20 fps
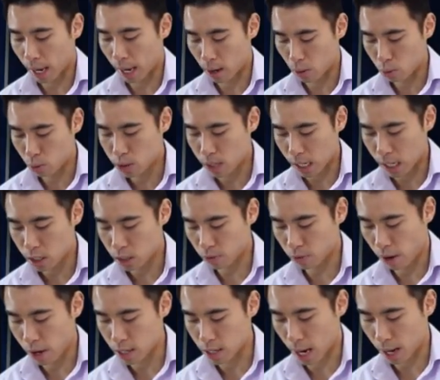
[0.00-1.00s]
Again, it will
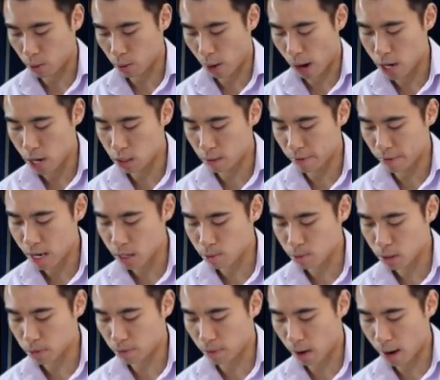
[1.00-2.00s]
satisfy that equation. If
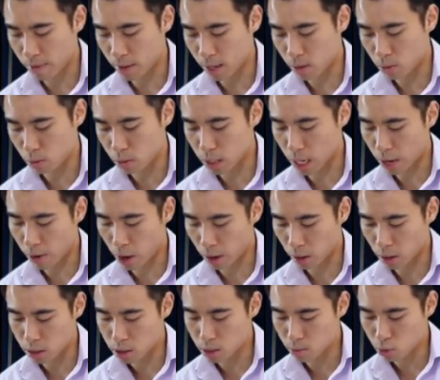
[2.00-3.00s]
x plus 5 equals
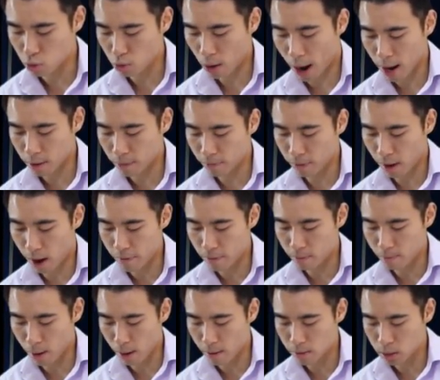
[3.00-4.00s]
0, I'm going to subtract
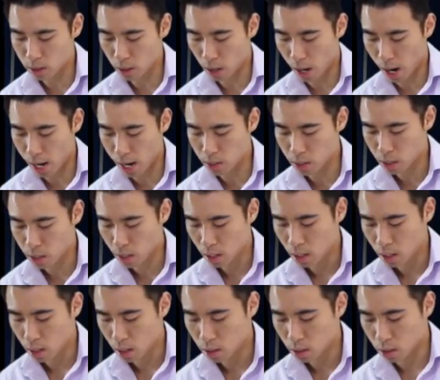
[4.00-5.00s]
5 from both sides.
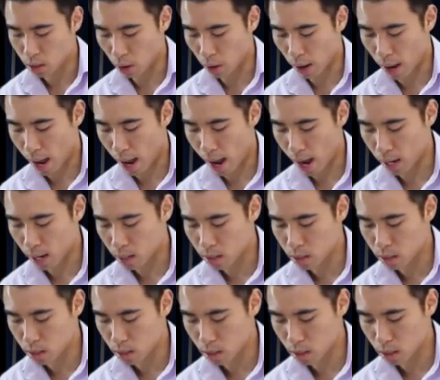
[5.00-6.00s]
So
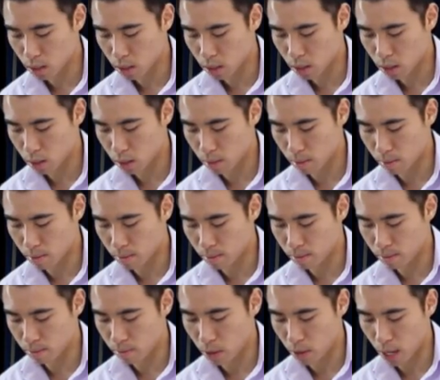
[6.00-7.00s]
x
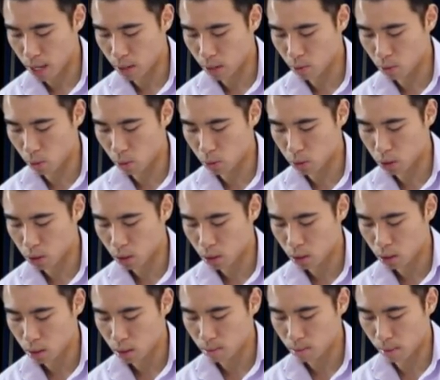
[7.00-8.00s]
equals
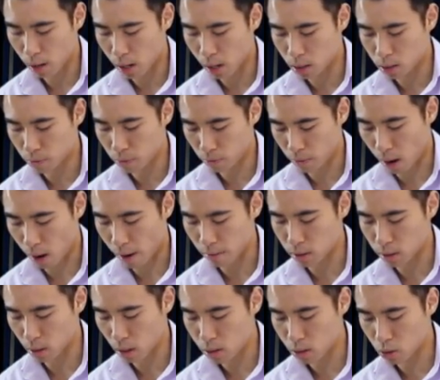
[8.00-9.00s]
minus
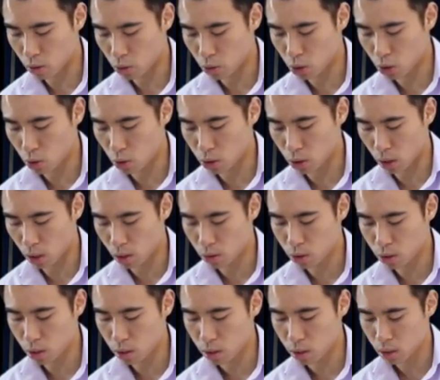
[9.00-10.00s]
5. So those are your two
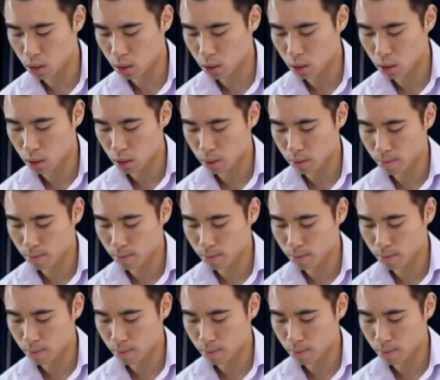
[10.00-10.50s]
solutions.